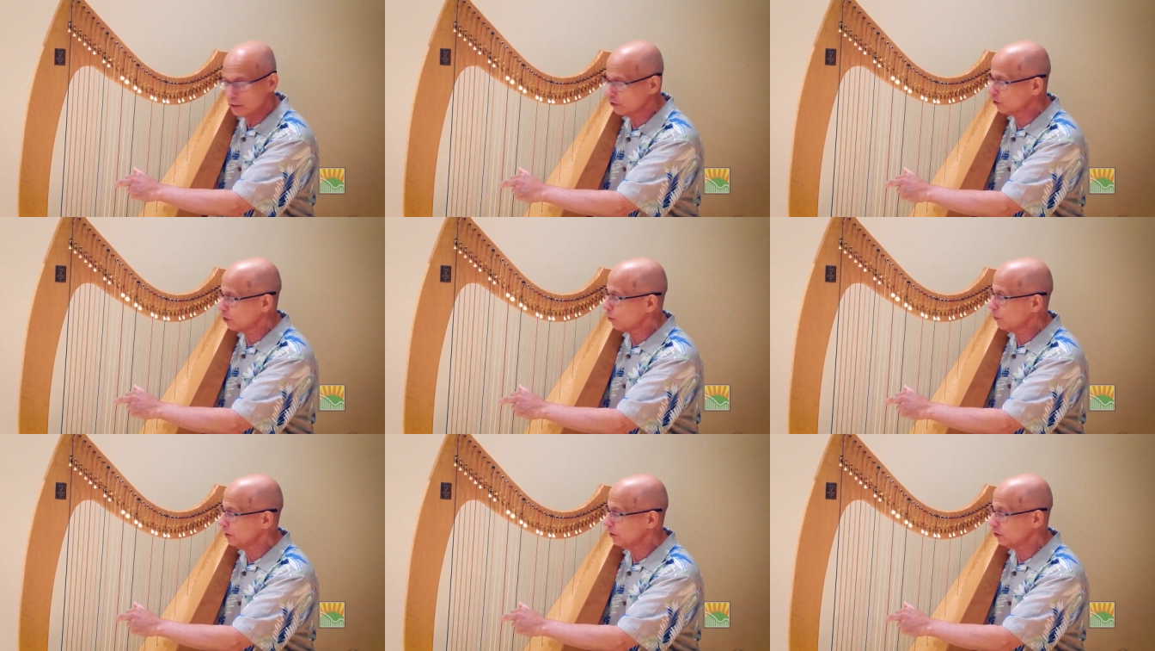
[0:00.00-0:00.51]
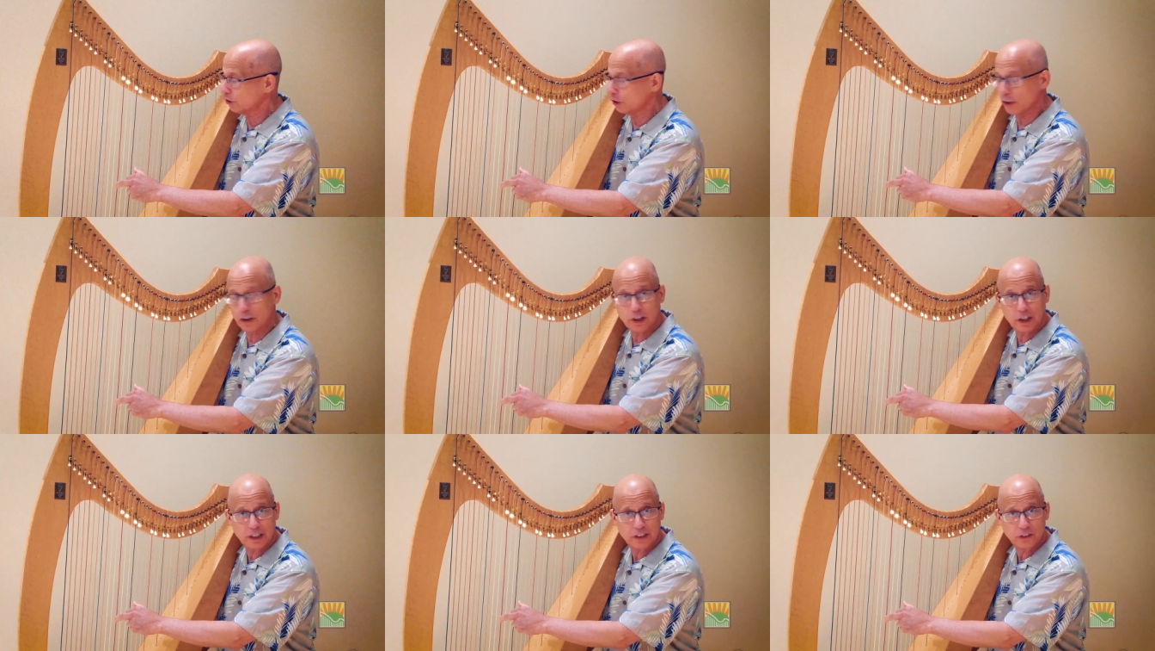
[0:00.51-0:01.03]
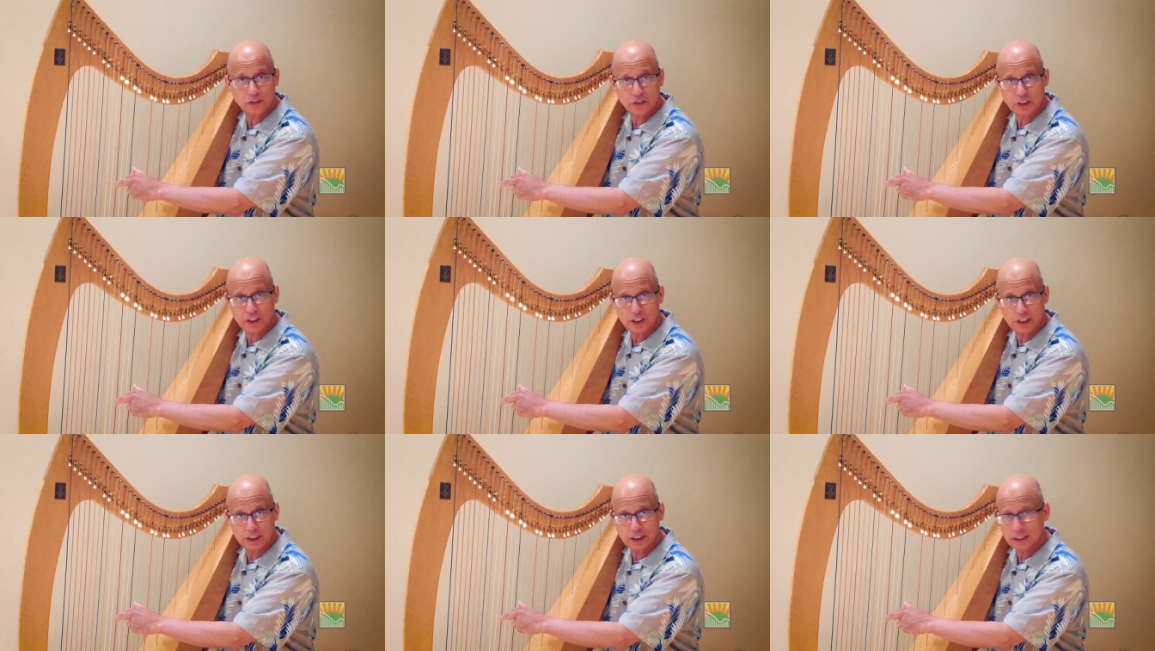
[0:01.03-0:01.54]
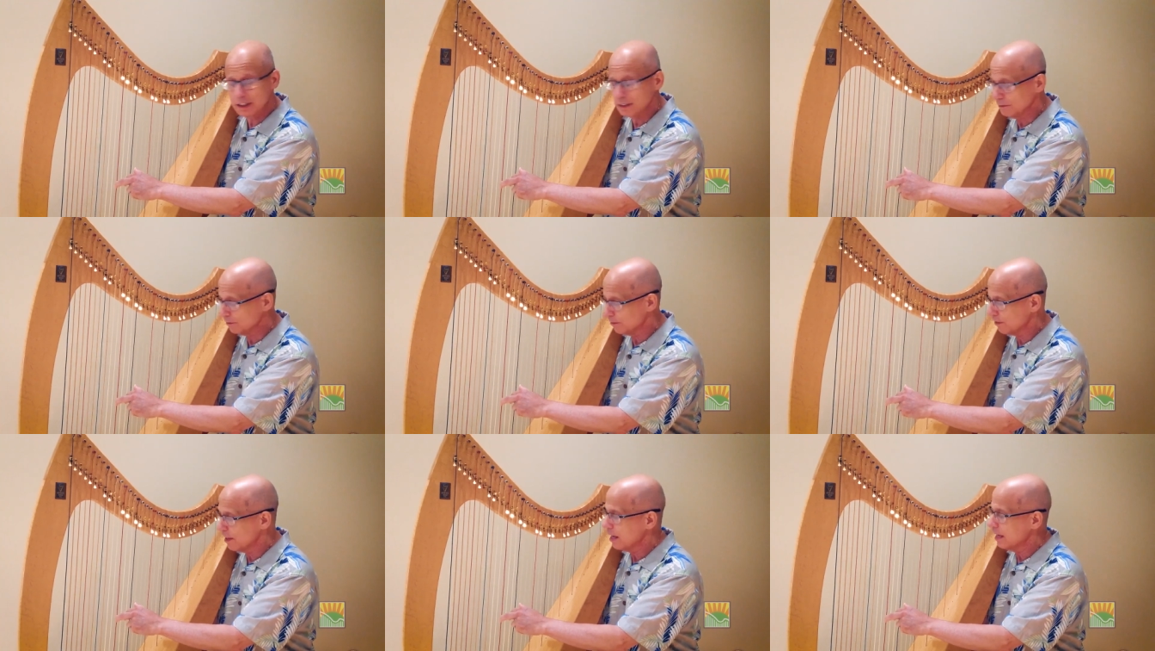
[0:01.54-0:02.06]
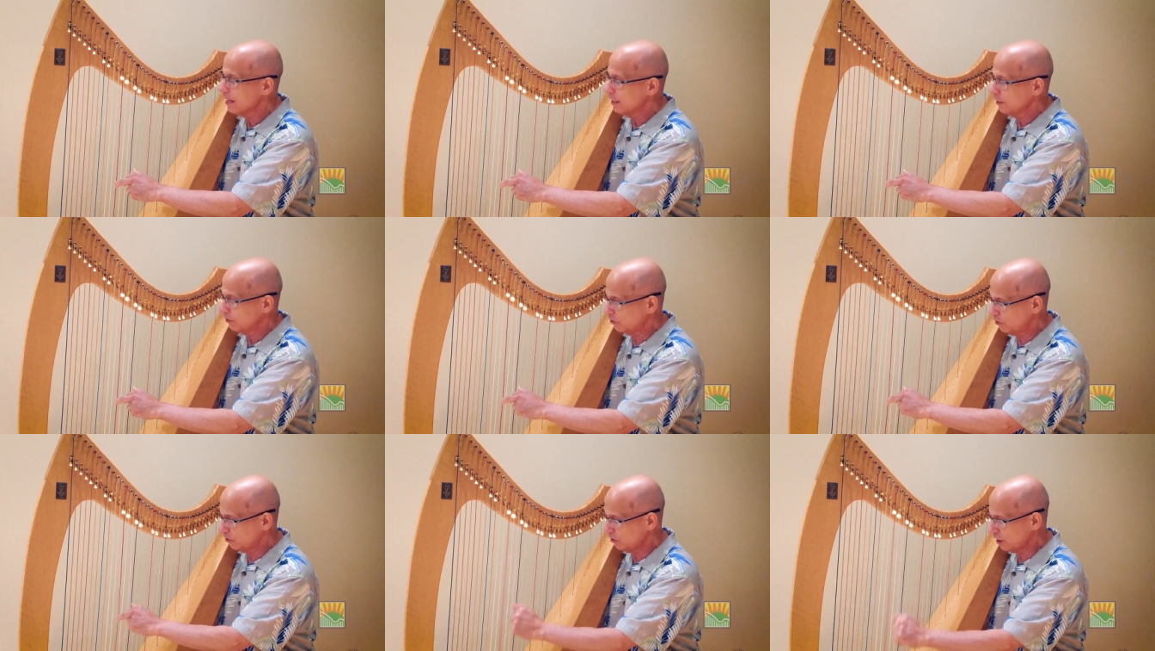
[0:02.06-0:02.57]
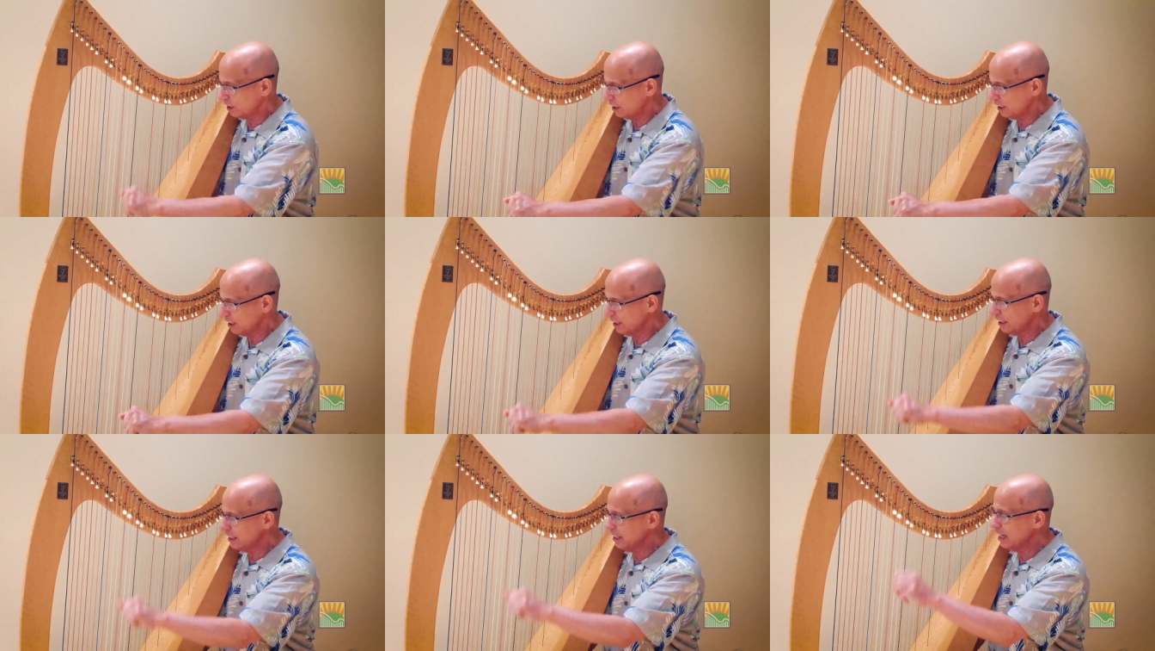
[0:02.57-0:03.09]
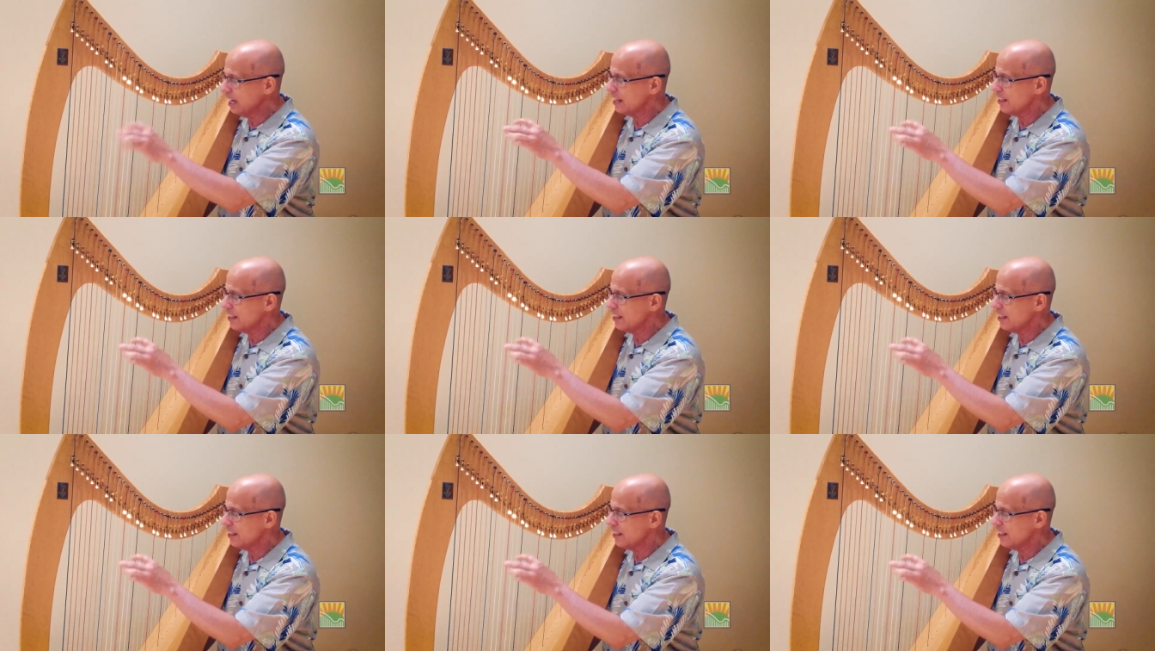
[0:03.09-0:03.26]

So we start on a C, C,